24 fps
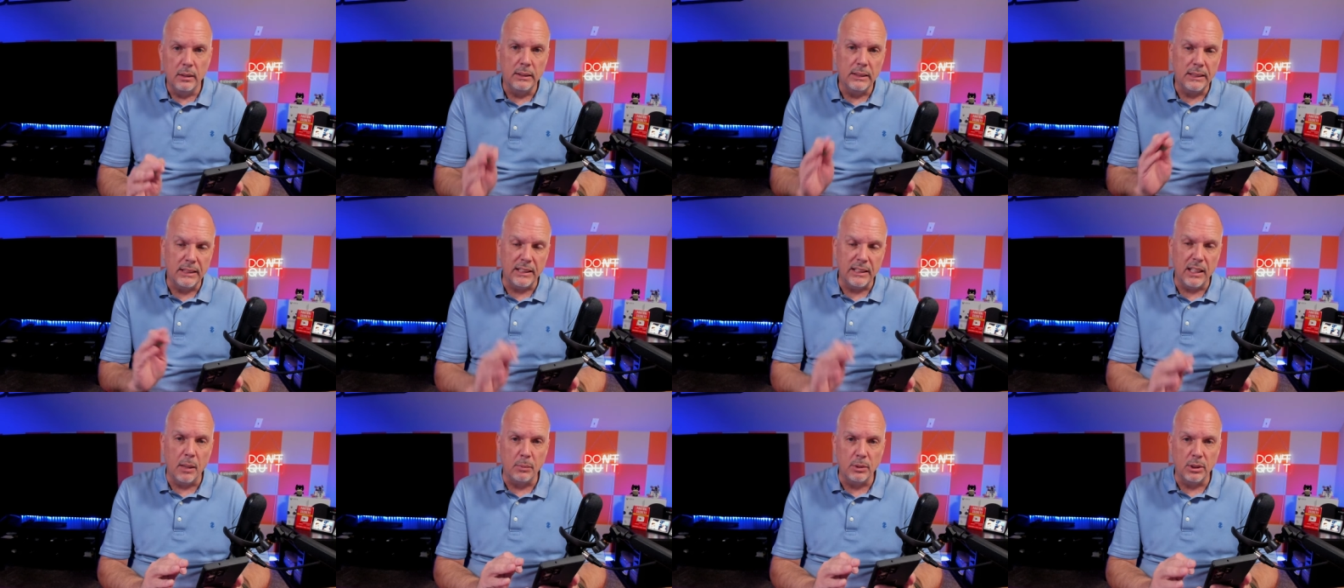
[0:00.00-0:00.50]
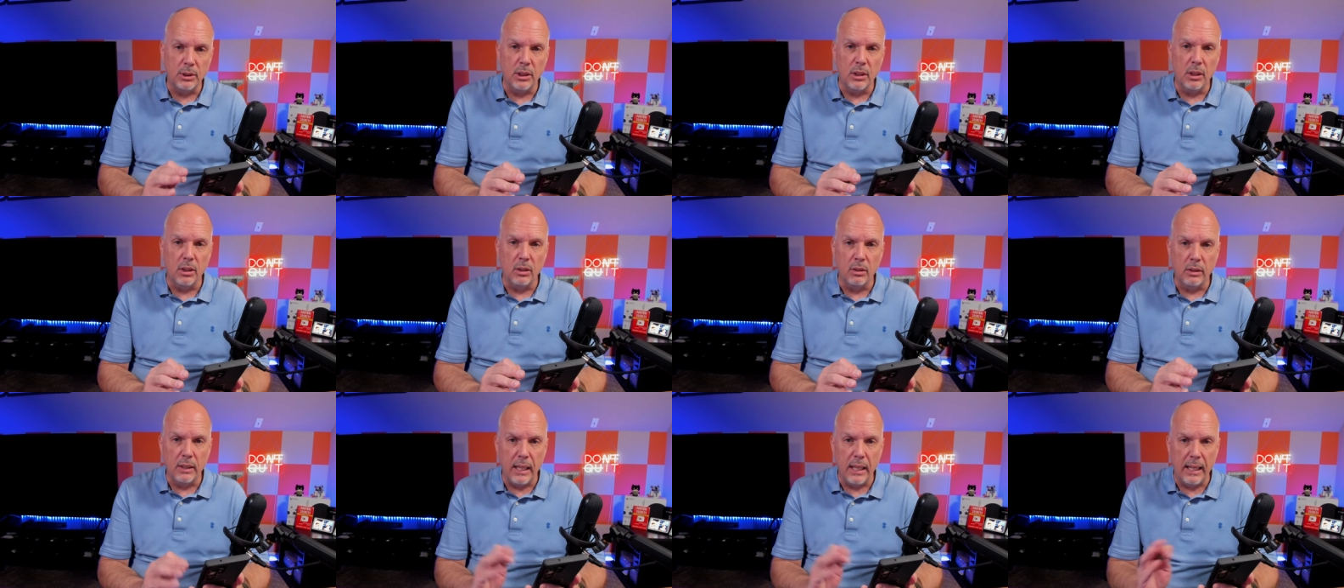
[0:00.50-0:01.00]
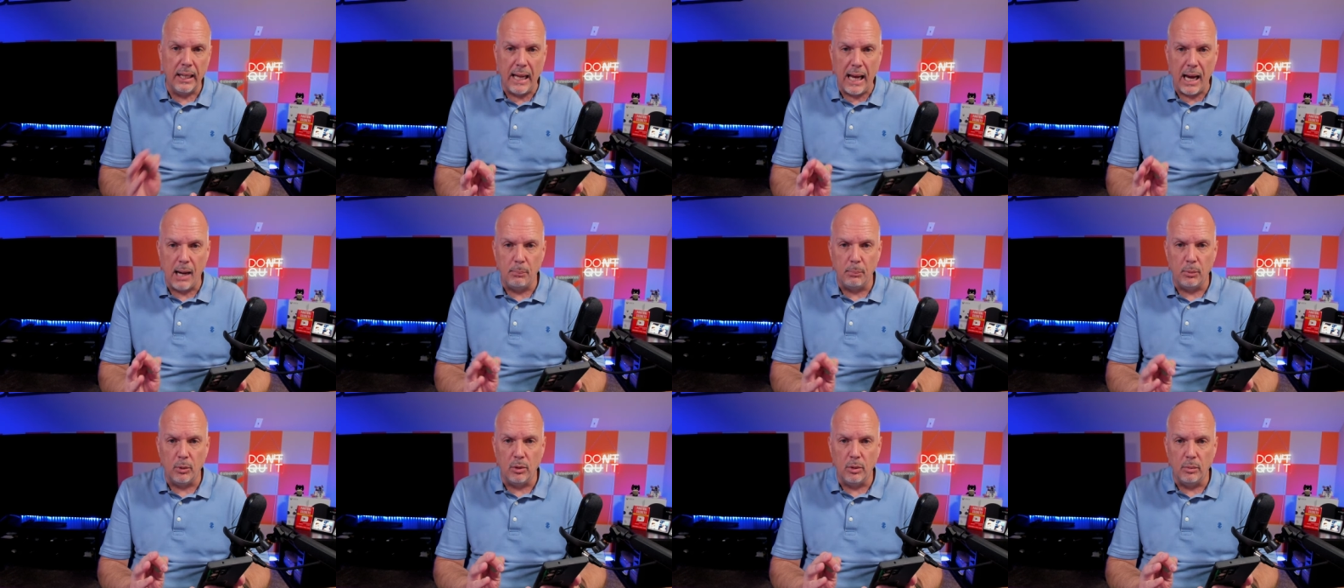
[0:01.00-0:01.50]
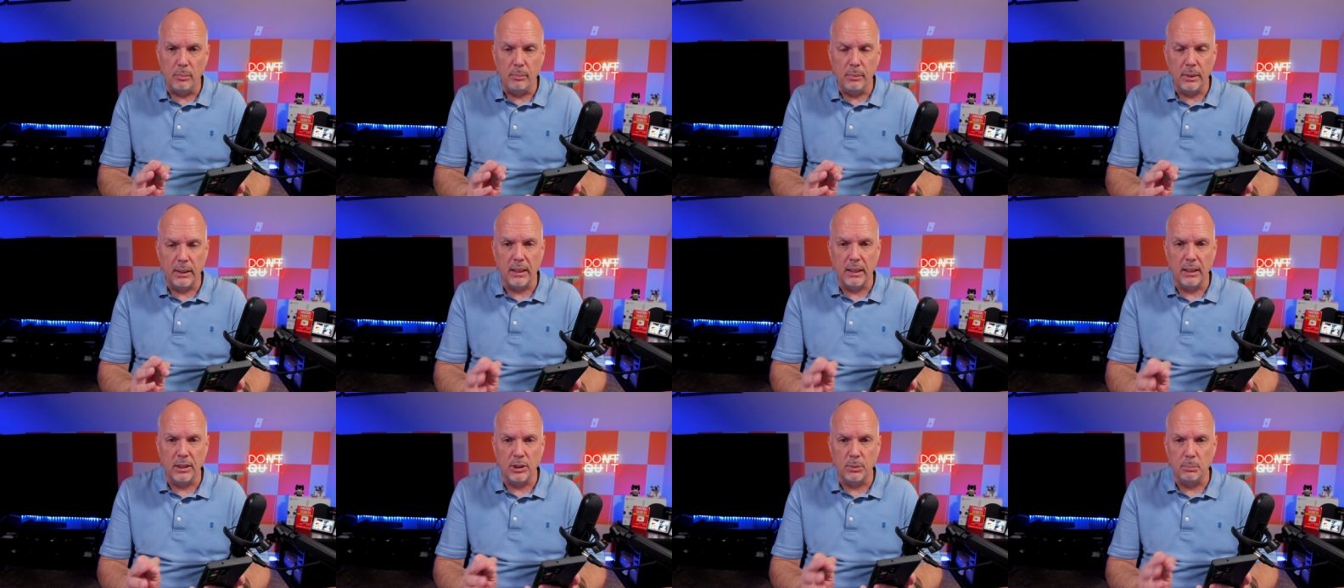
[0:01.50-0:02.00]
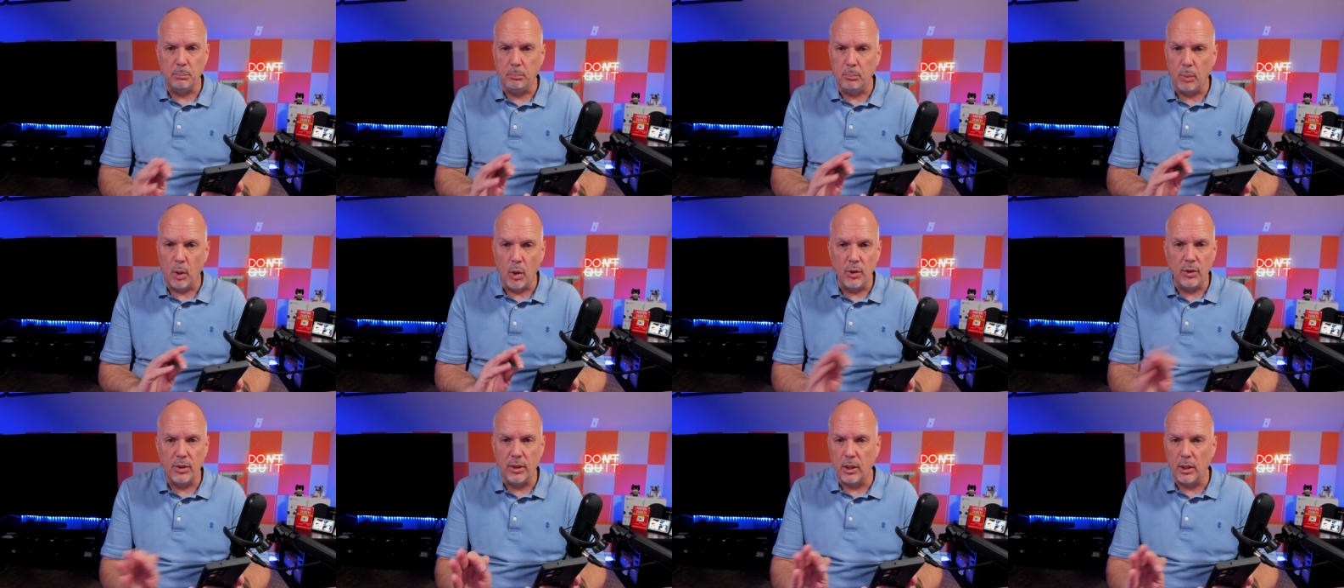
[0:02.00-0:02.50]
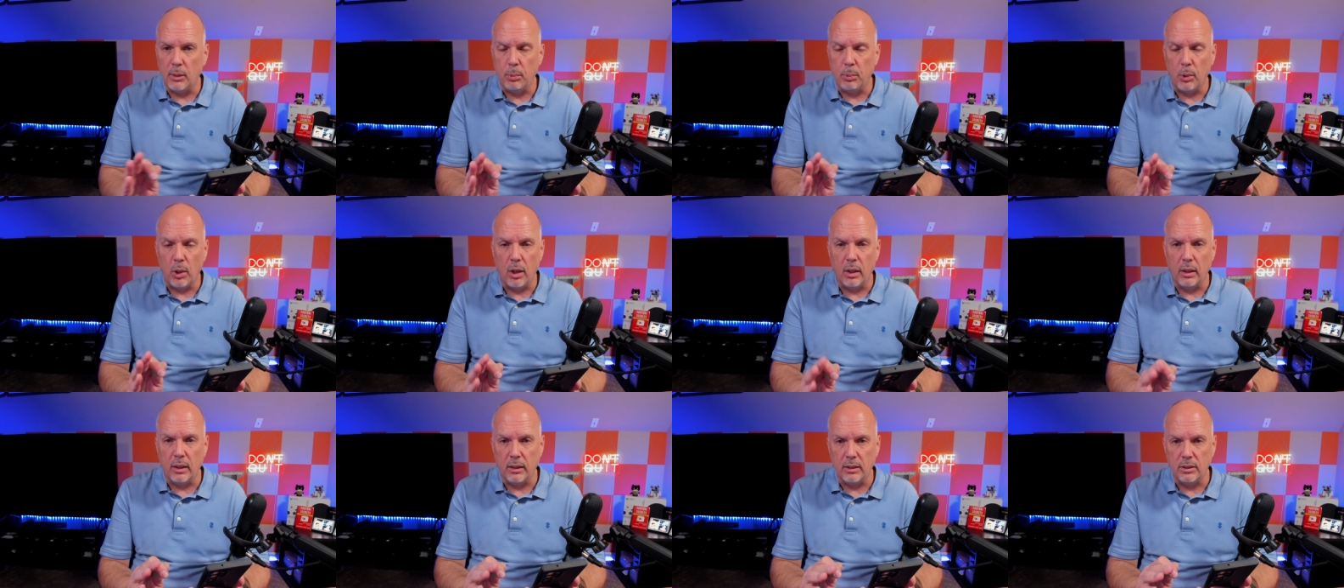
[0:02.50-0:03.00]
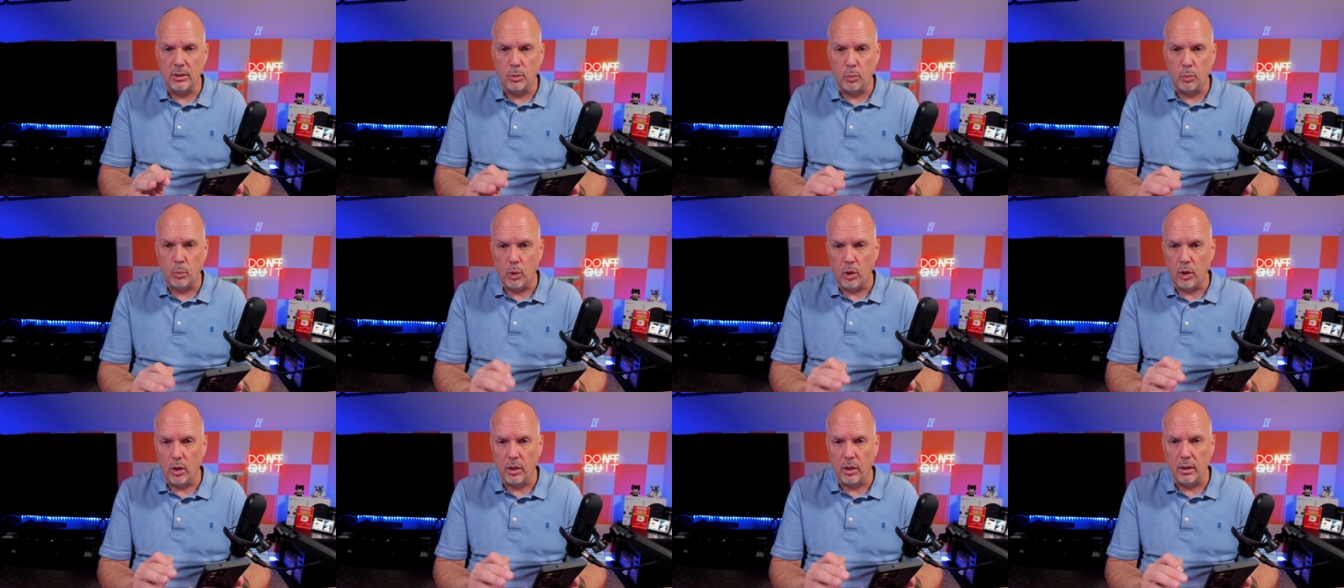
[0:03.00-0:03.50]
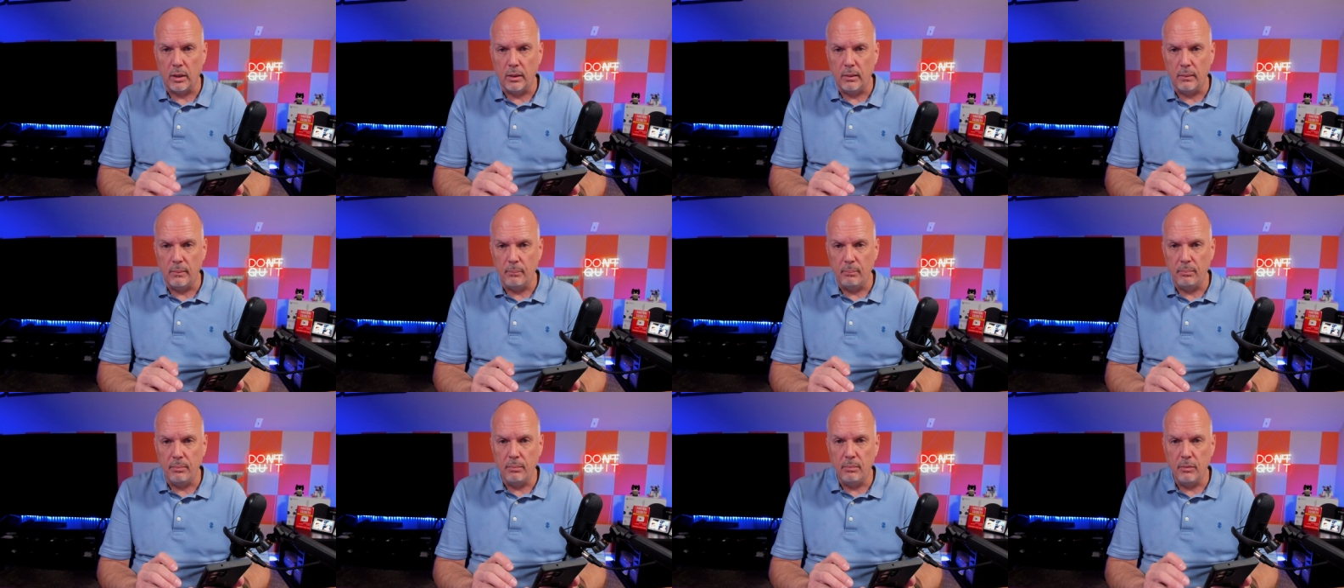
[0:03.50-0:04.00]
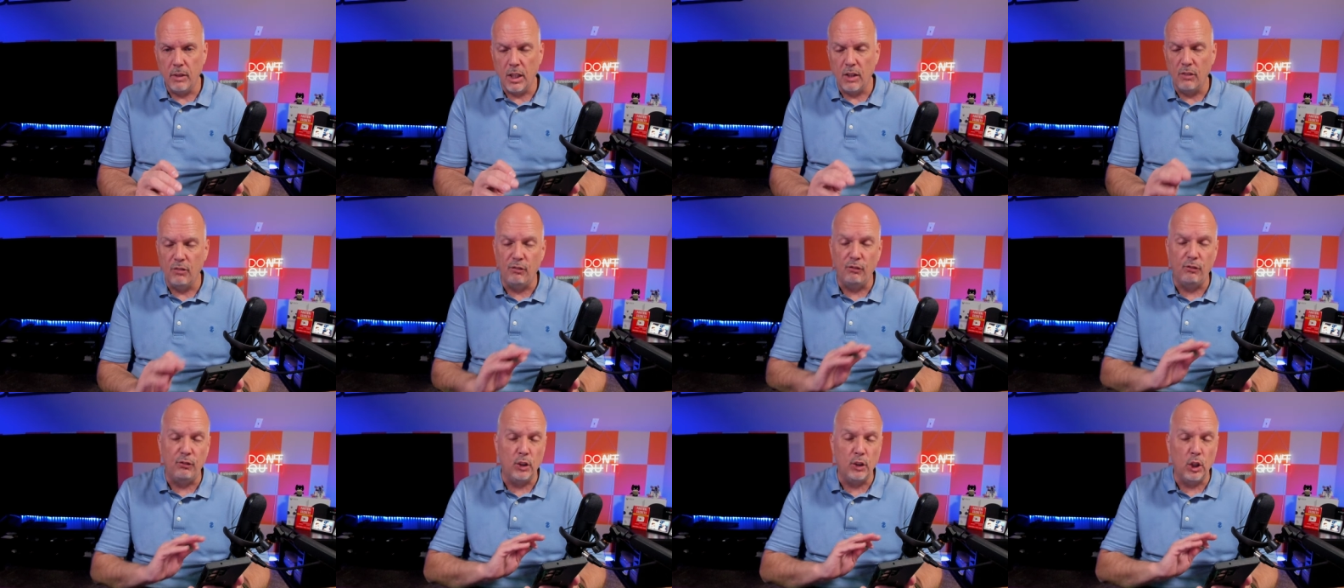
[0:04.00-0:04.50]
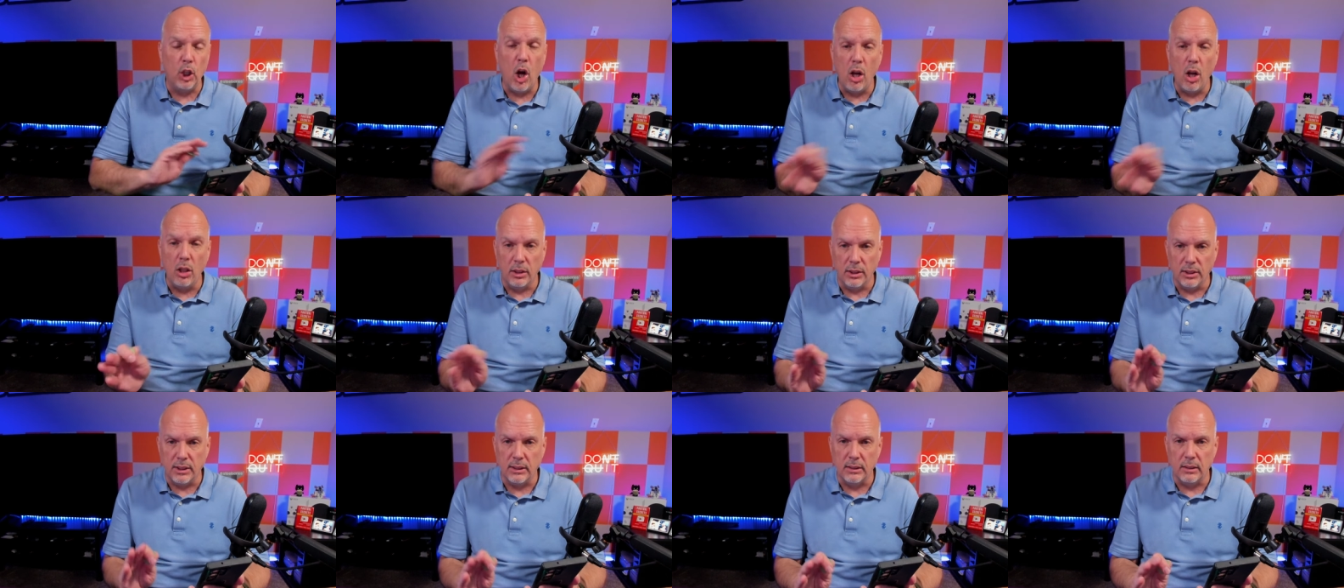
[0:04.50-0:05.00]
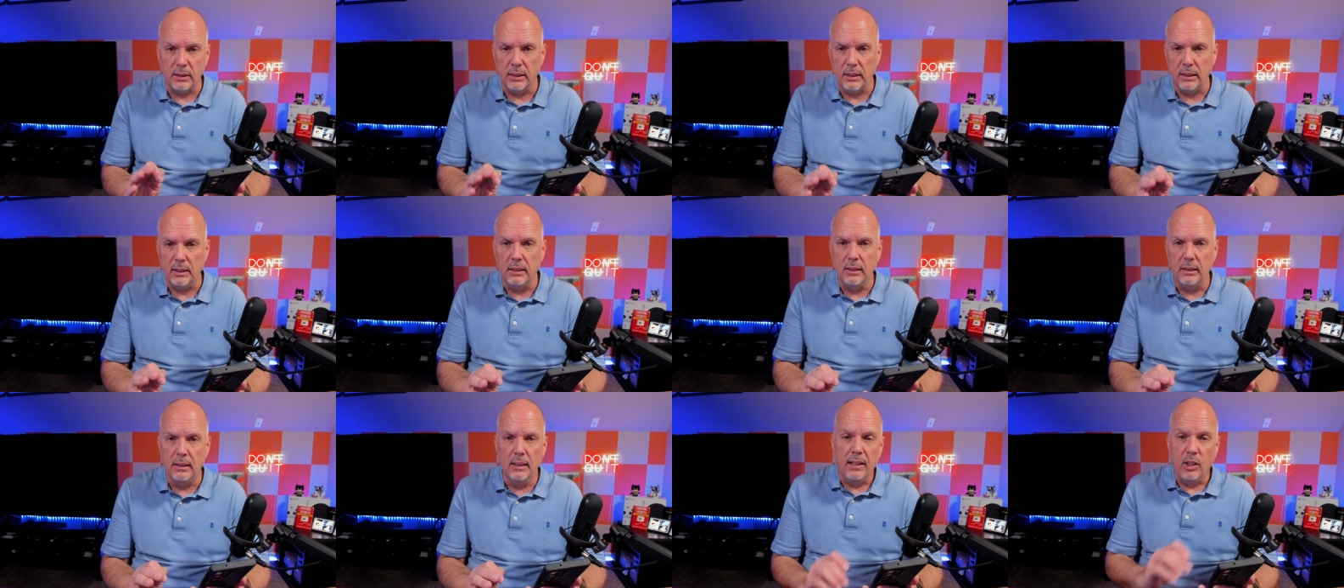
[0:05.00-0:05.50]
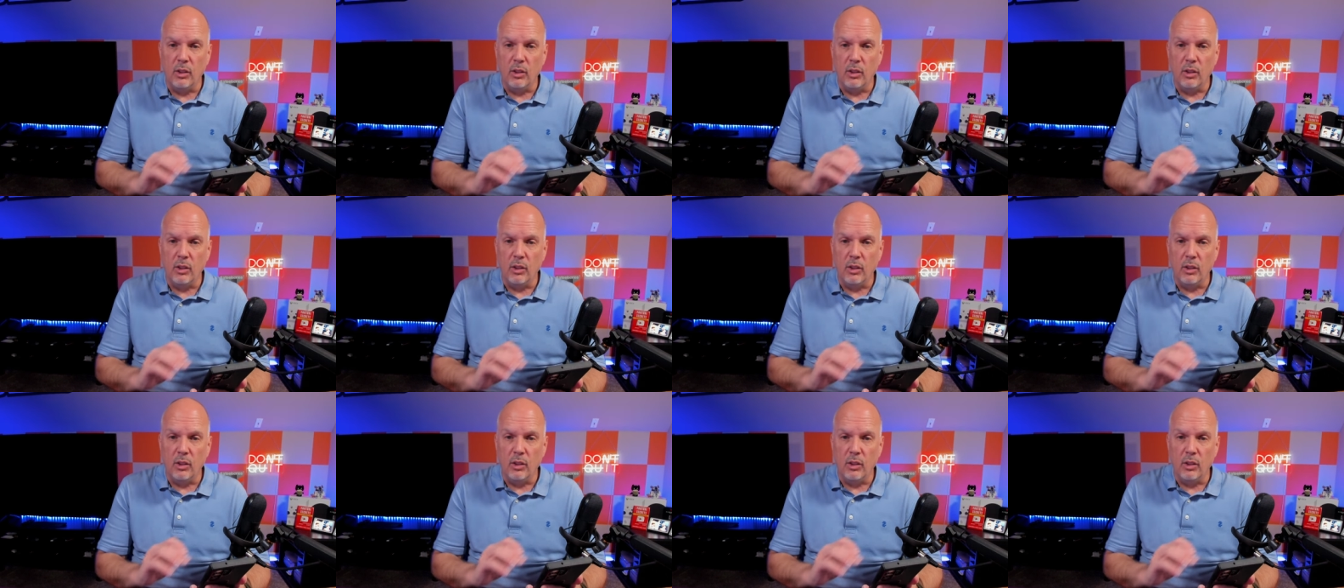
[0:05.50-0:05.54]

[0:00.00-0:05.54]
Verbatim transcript: Samsung and Apple because both their products work flawlessly.